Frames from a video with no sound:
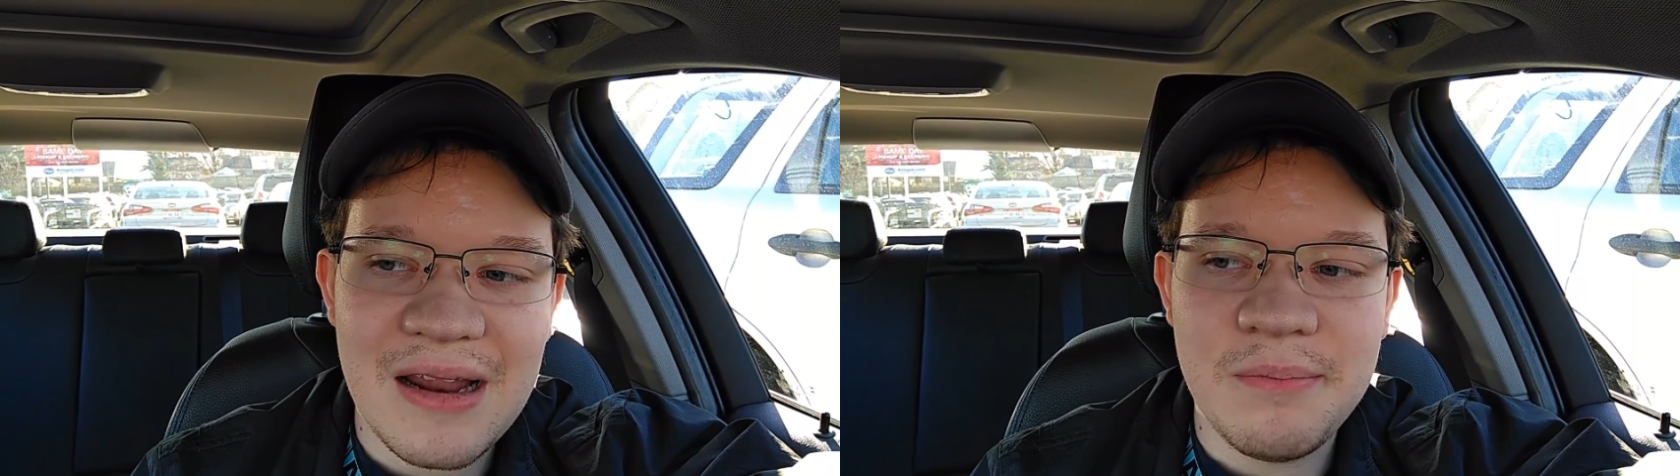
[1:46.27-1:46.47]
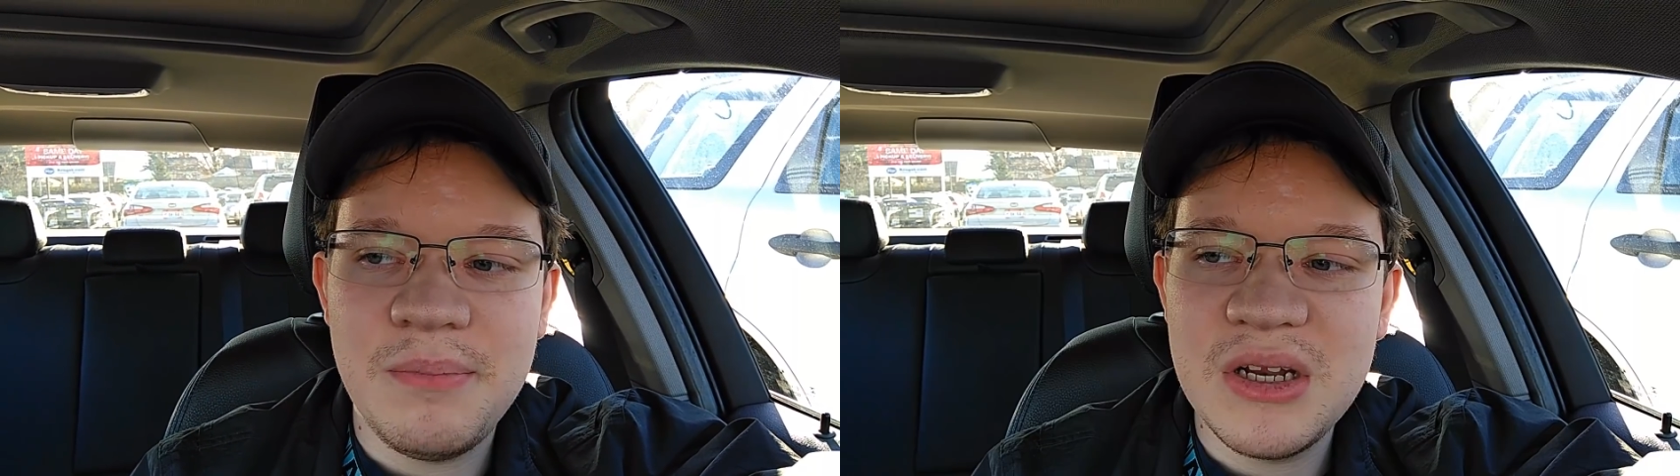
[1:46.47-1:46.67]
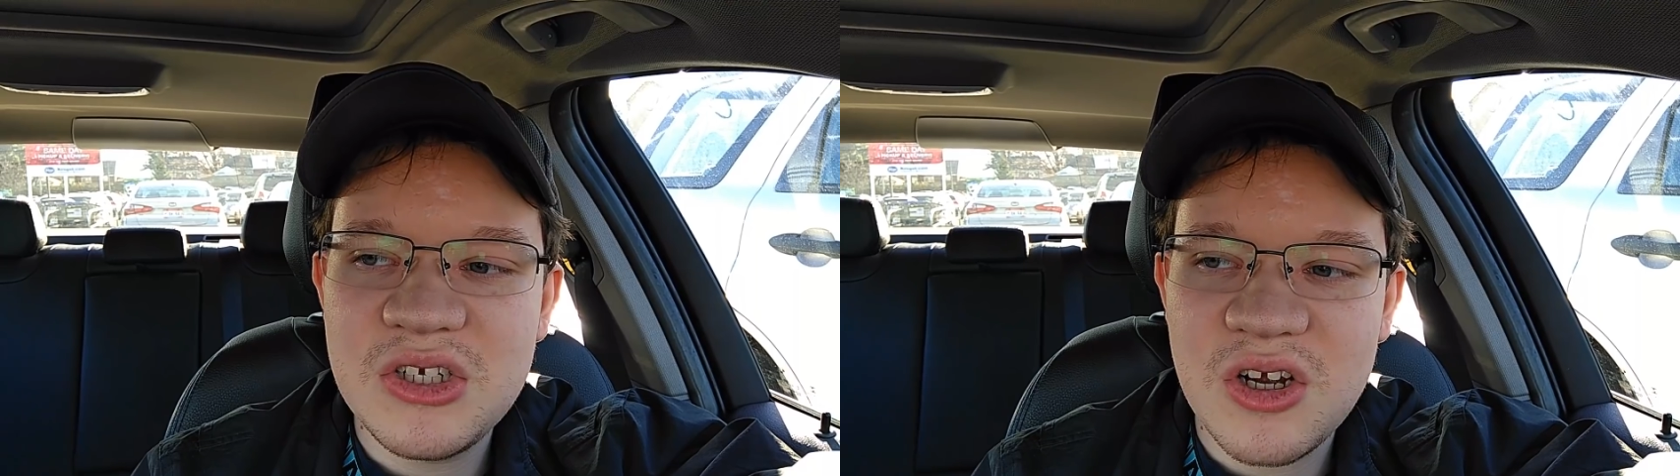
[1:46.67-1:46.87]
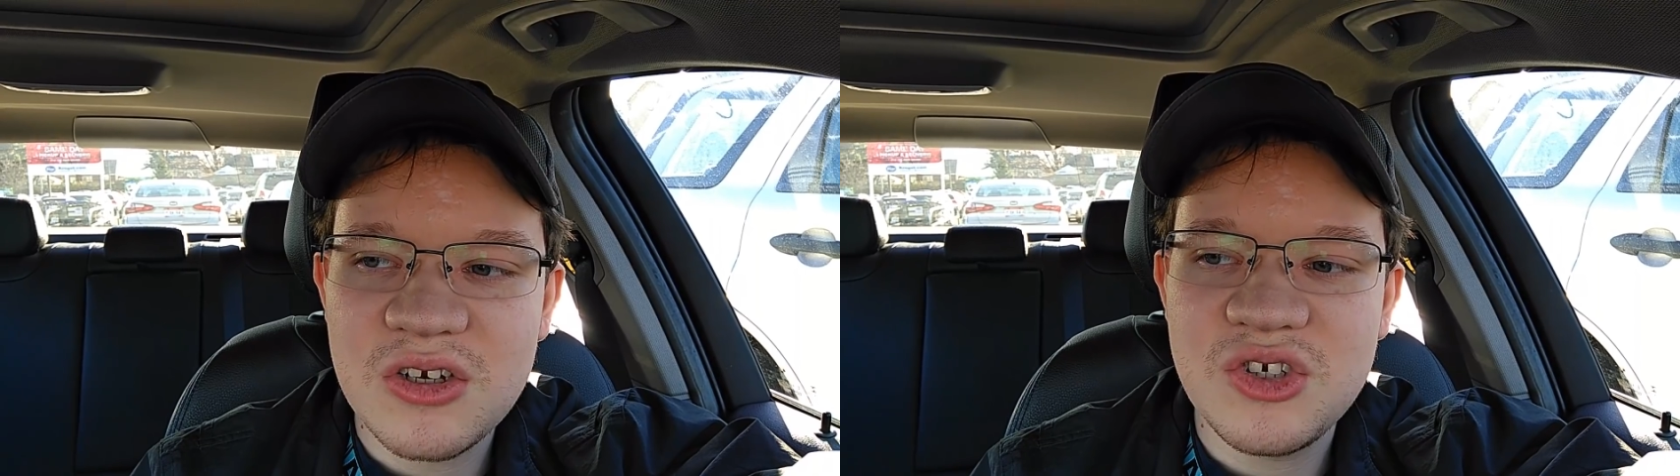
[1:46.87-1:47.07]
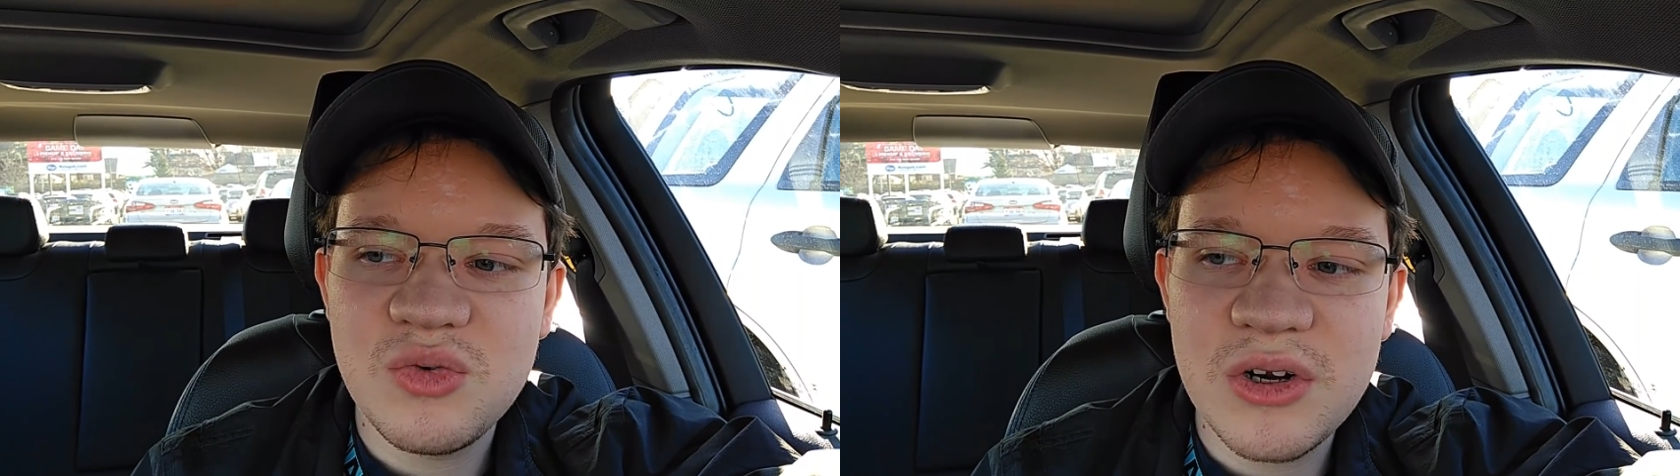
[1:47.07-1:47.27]
and bitch
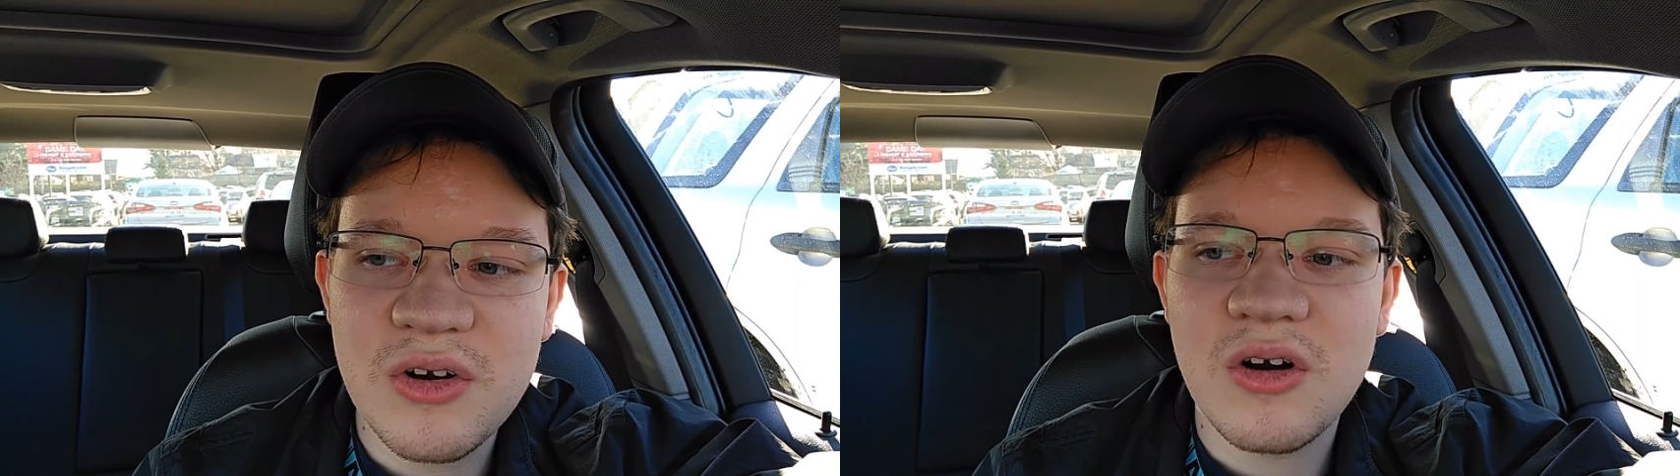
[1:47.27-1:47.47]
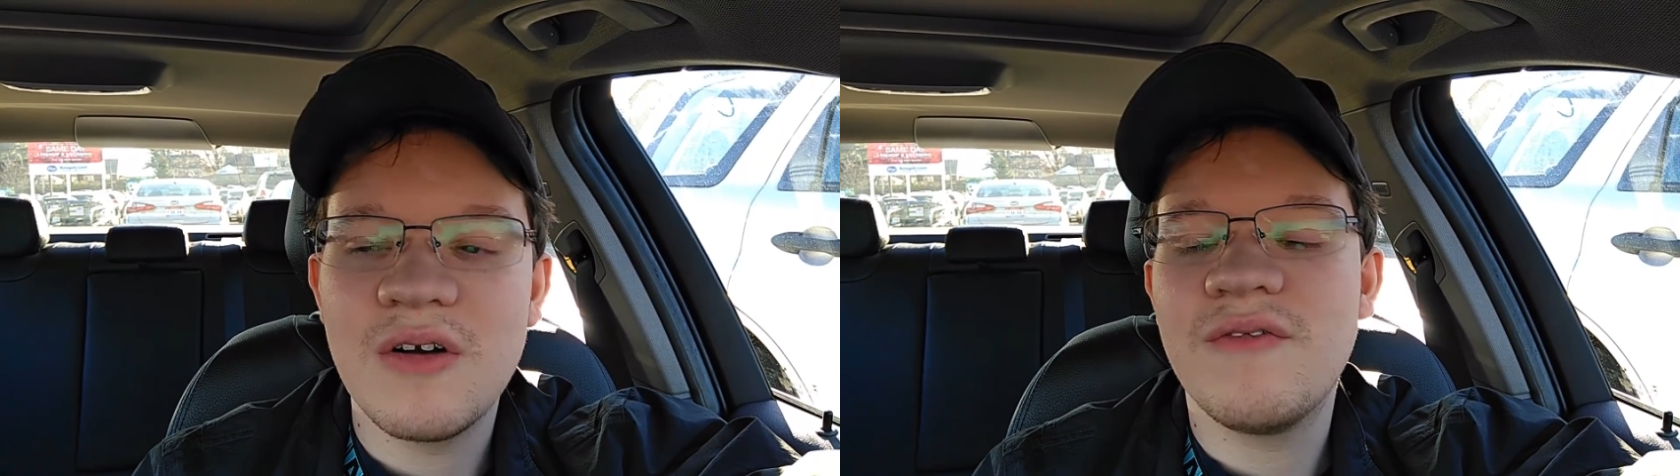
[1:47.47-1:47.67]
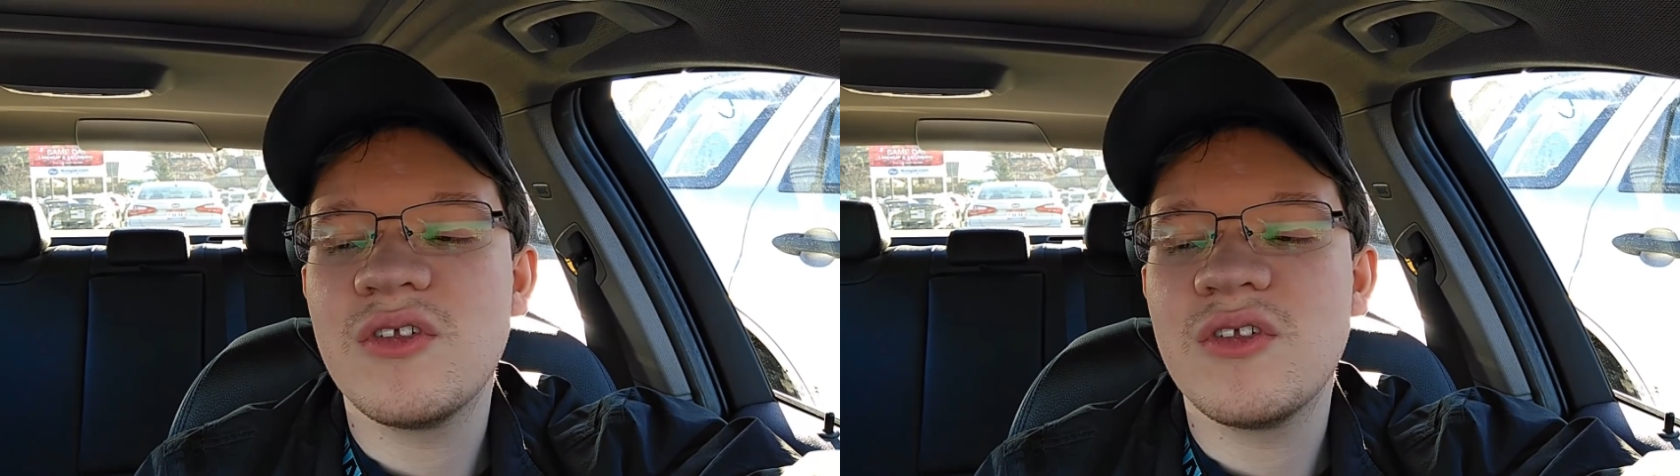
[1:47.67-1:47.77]
on Twitter